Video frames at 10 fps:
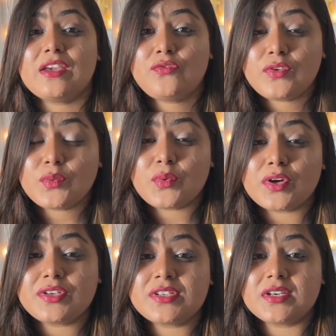If you
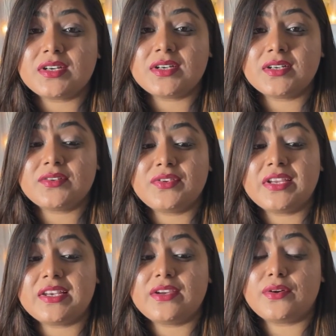want a
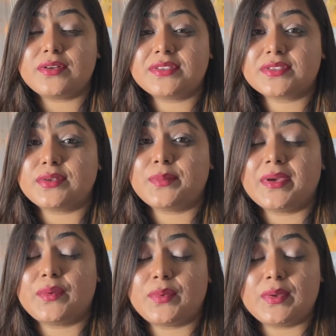weekly horoscope
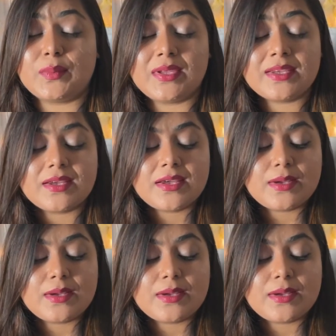every week,